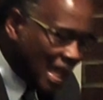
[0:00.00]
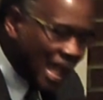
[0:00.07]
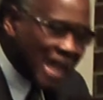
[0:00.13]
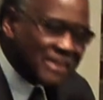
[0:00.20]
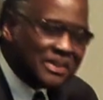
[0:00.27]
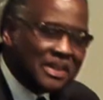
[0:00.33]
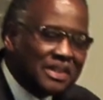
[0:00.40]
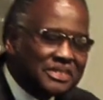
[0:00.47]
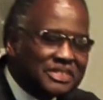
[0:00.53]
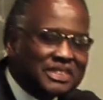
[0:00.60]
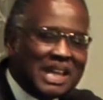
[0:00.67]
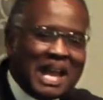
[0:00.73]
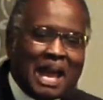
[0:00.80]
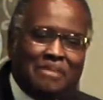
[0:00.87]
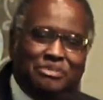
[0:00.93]
and
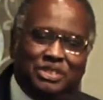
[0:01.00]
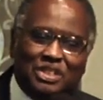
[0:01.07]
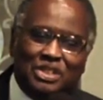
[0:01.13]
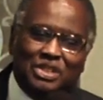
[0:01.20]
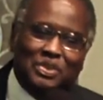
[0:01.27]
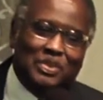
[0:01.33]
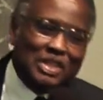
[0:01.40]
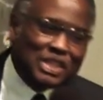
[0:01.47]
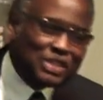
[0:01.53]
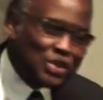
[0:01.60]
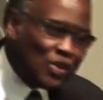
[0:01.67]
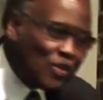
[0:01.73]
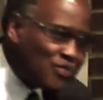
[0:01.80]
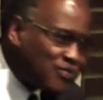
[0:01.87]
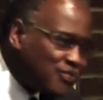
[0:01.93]
there's absolutely
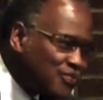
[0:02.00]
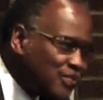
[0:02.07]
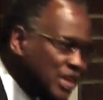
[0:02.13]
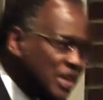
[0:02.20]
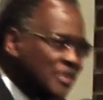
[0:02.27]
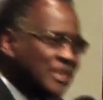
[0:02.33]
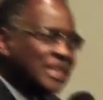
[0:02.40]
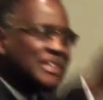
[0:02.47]
no fear